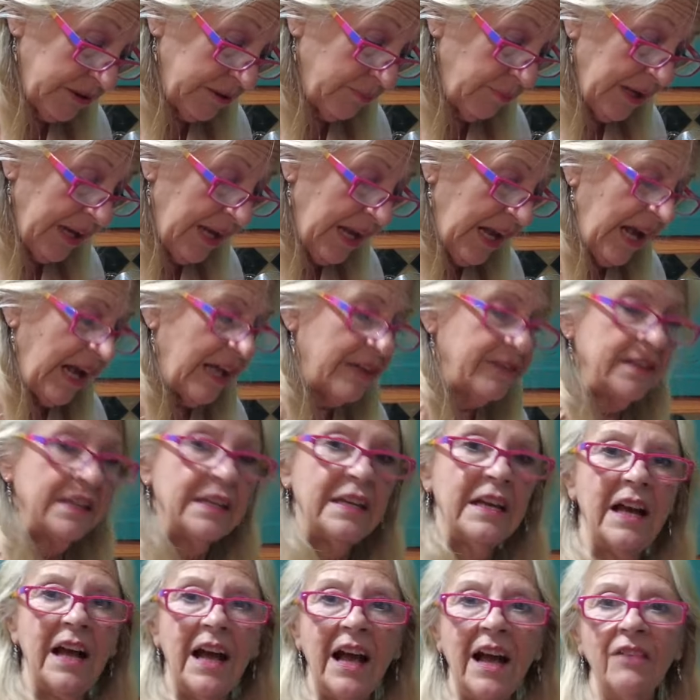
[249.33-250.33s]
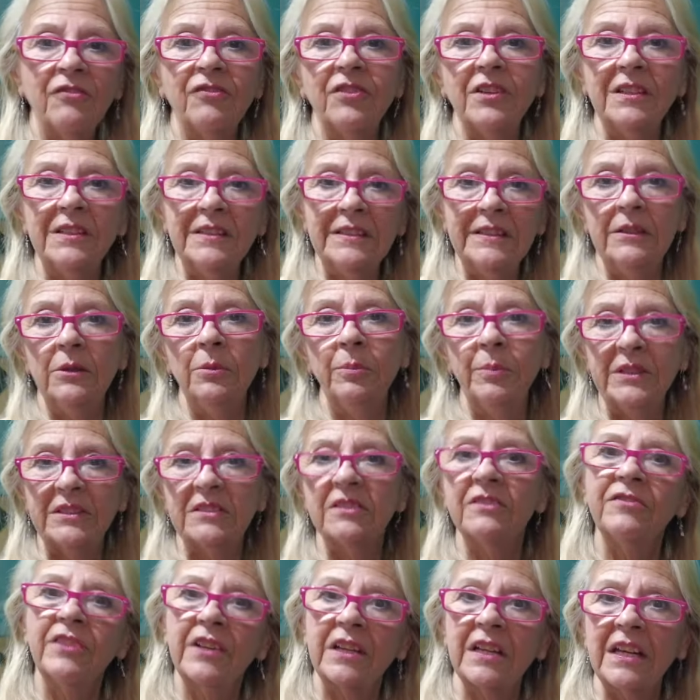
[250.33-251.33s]
them, and they have a little bit
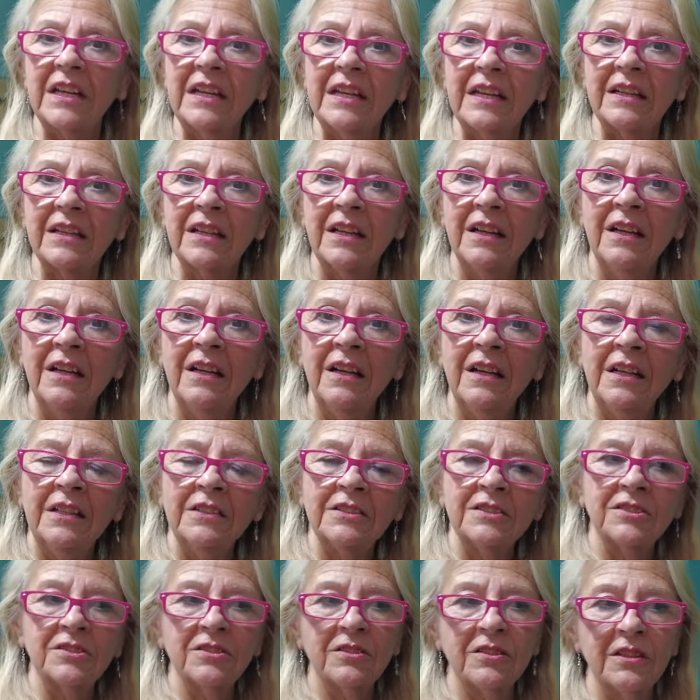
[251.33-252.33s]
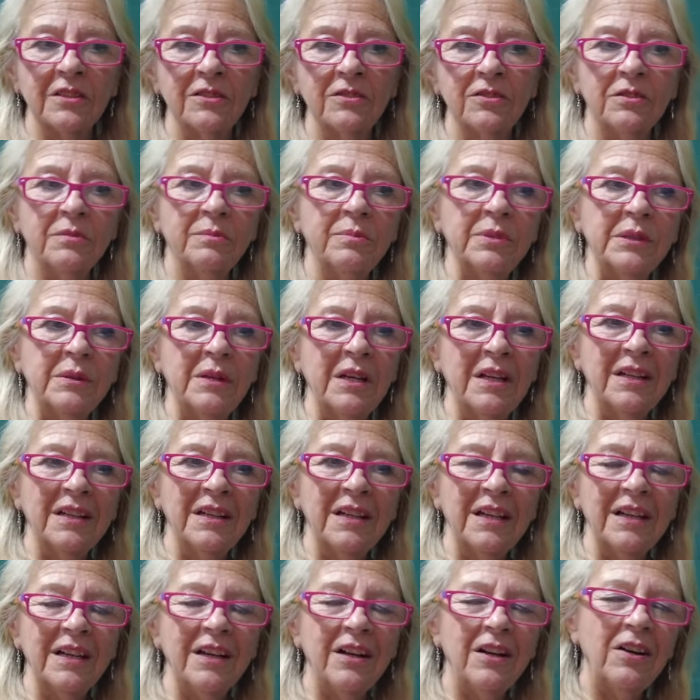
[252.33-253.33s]
of a kick. So they're going to be
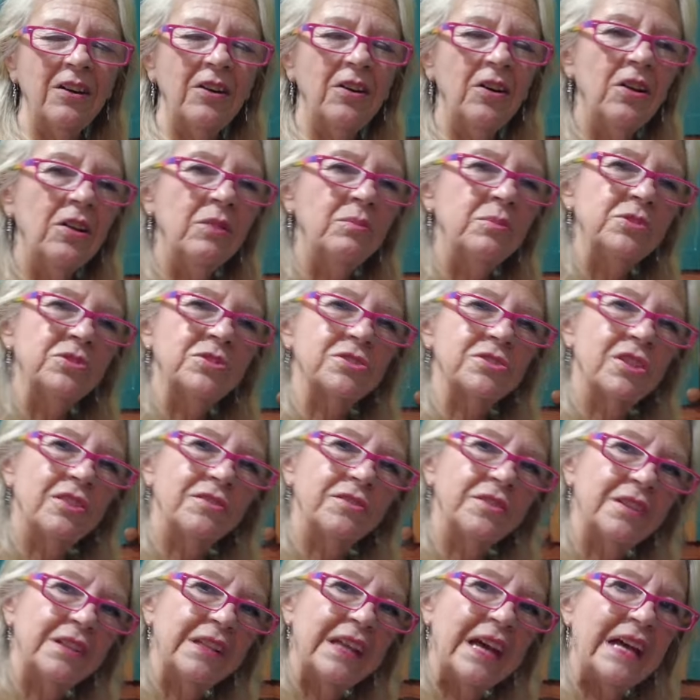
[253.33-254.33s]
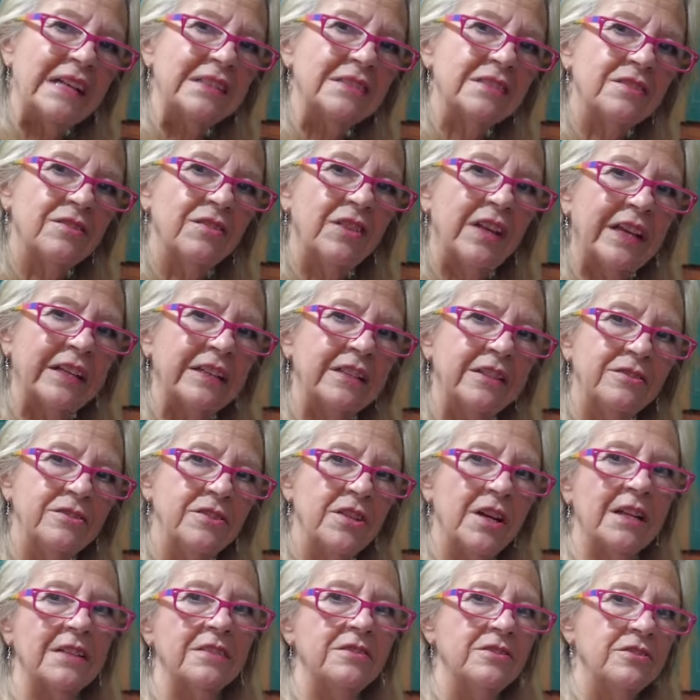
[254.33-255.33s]
almost on the lines of like your
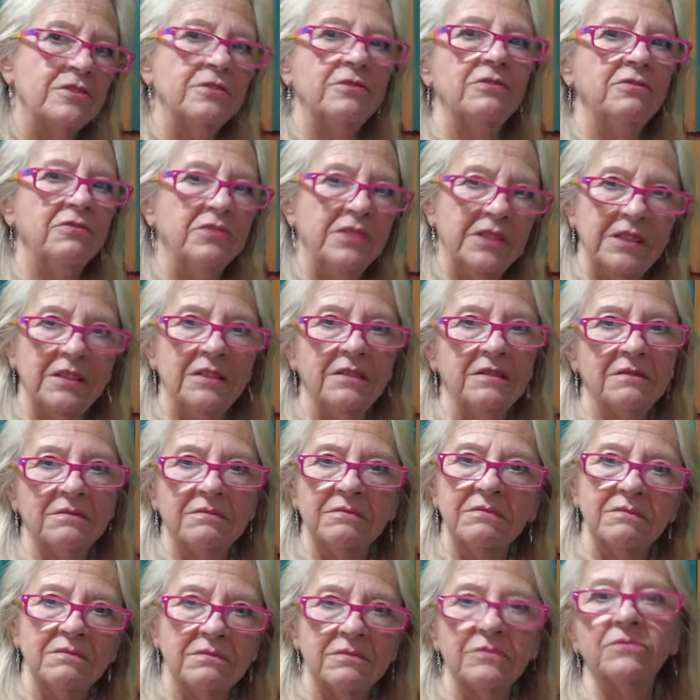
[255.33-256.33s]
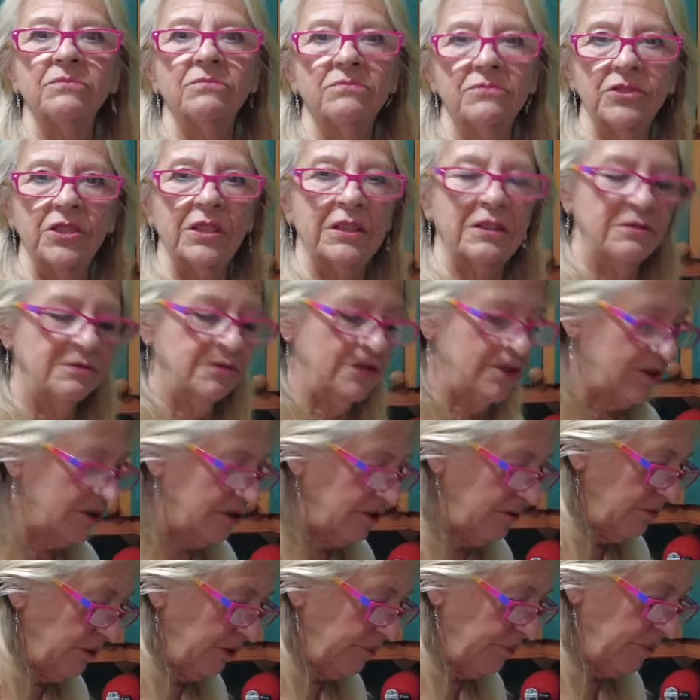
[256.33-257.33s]
tandoori chicken skewer.